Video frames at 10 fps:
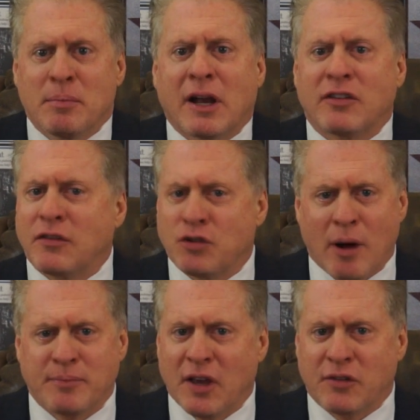Because if
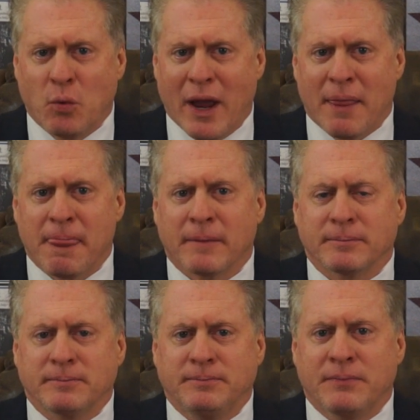Trump doesn't win,
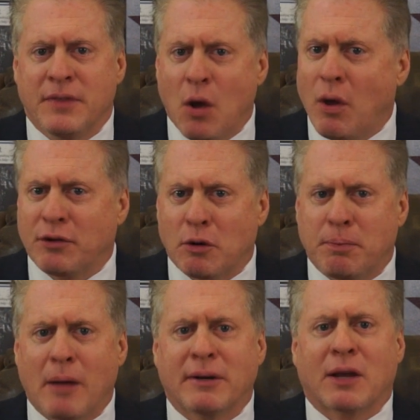no other
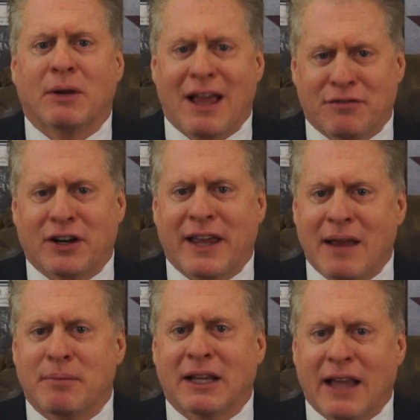Republican will ever
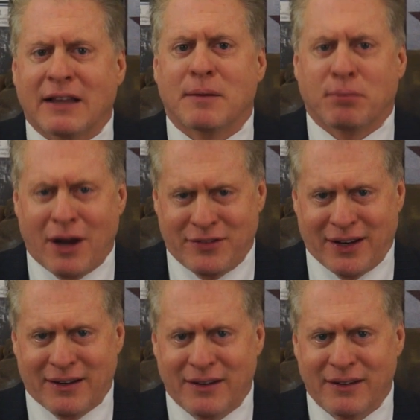again be elected
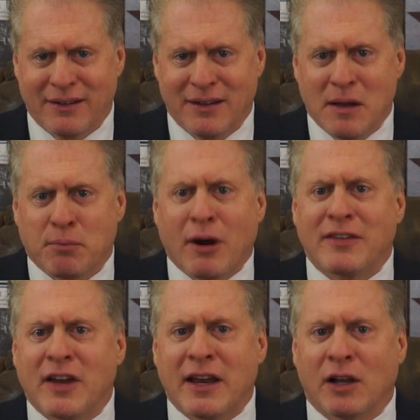president.
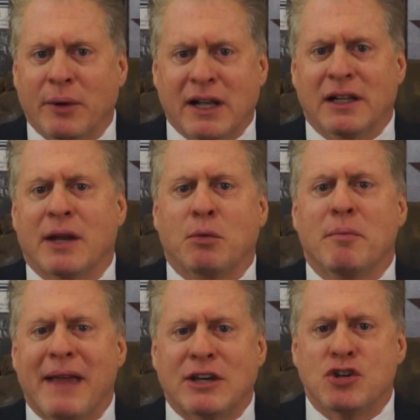President Hillary Clinton
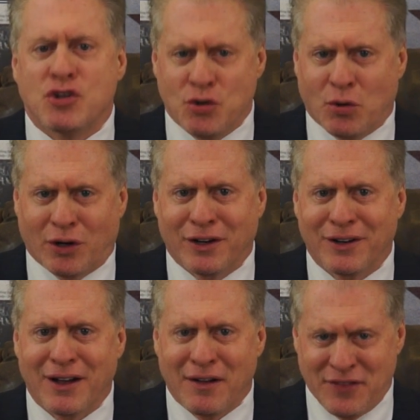will make sure
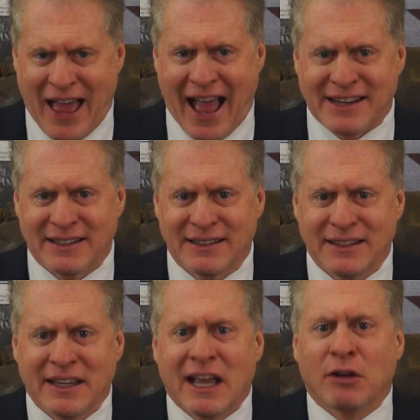of that.
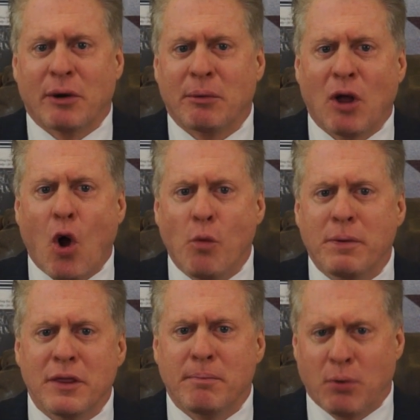Hillary will
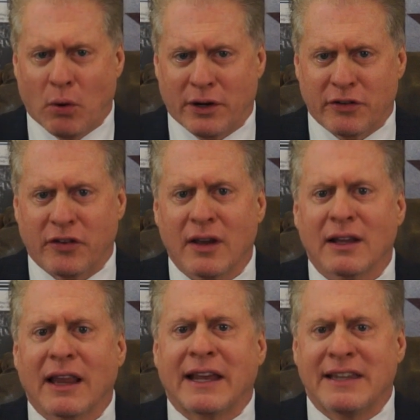open the borders
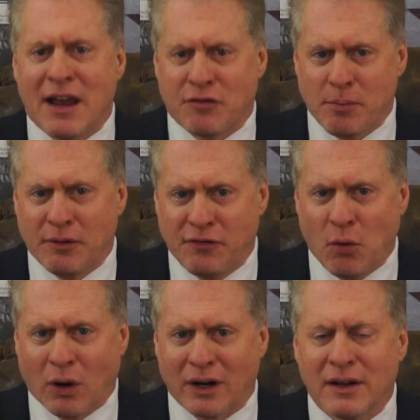like never
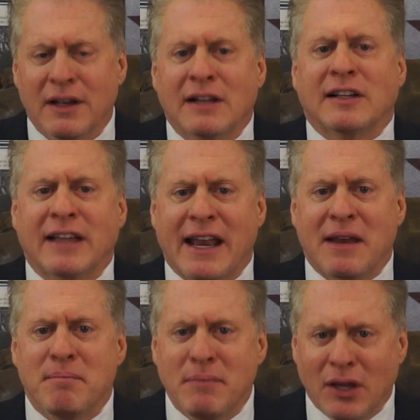before to let
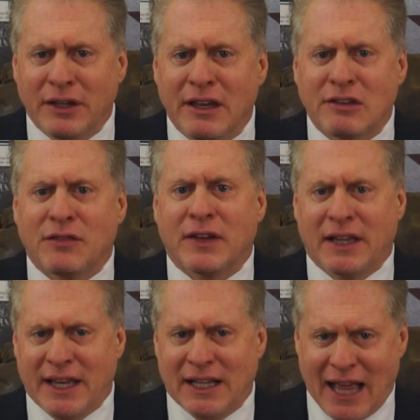in millions of
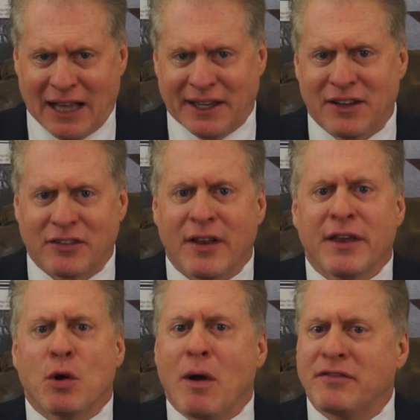illegal aliens
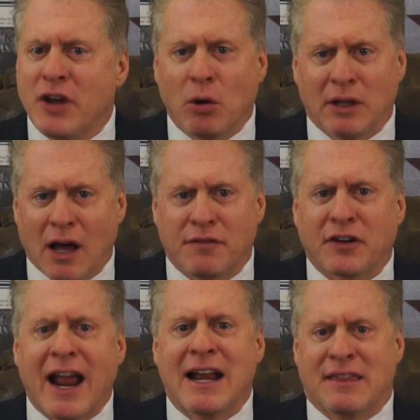who have no love
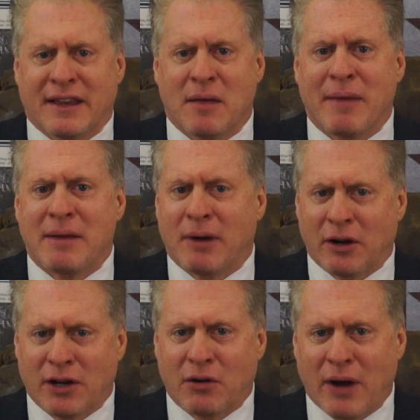for anything that made
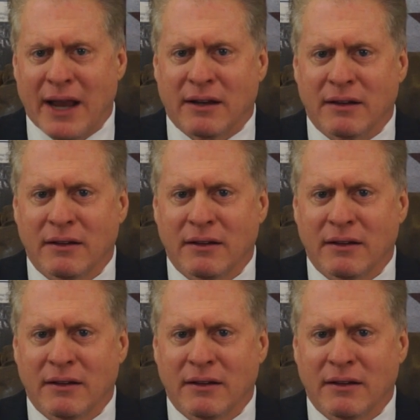America great.